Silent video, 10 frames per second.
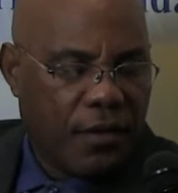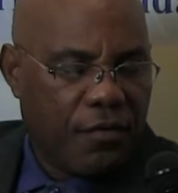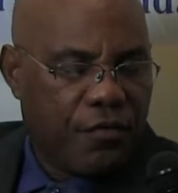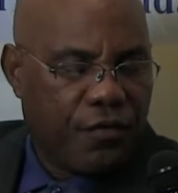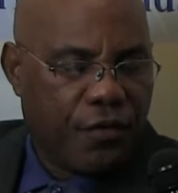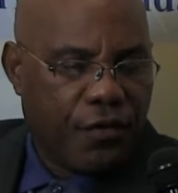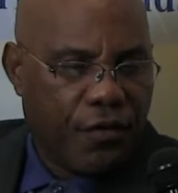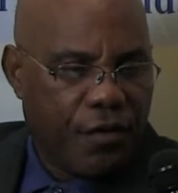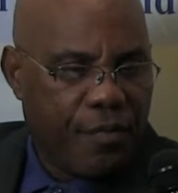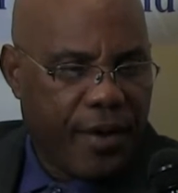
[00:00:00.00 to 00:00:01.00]

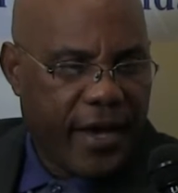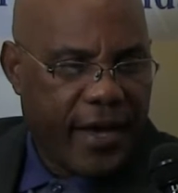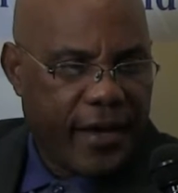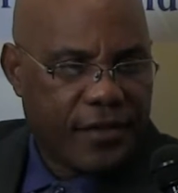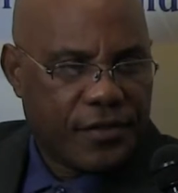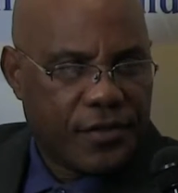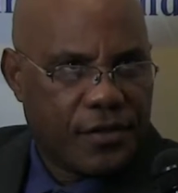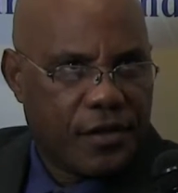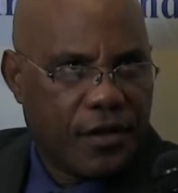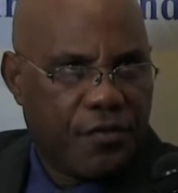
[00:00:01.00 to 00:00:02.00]
for the
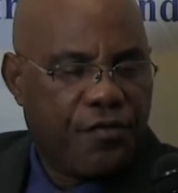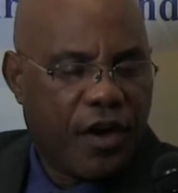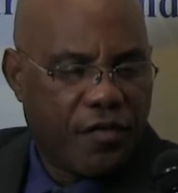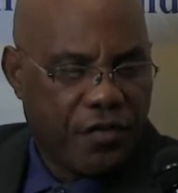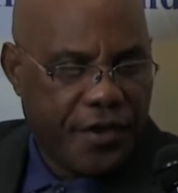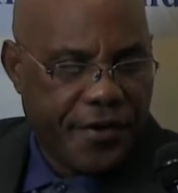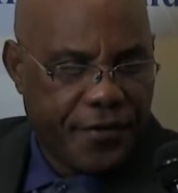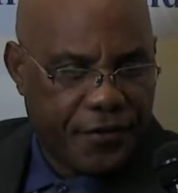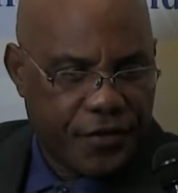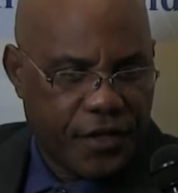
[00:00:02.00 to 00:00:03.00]
past 5
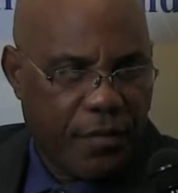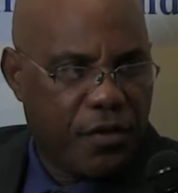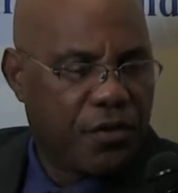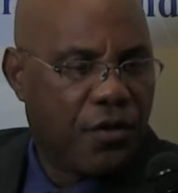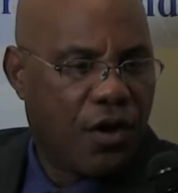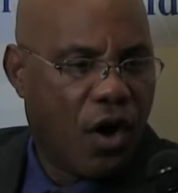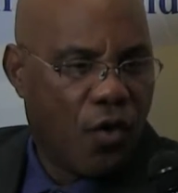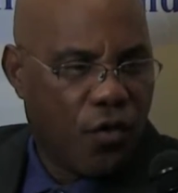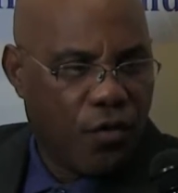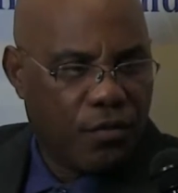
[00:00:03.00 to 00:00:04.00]
years, I've been going
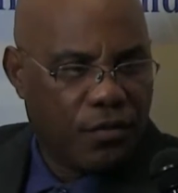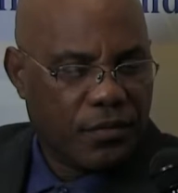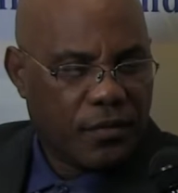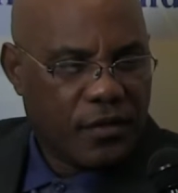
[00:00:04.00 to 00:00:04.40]
home,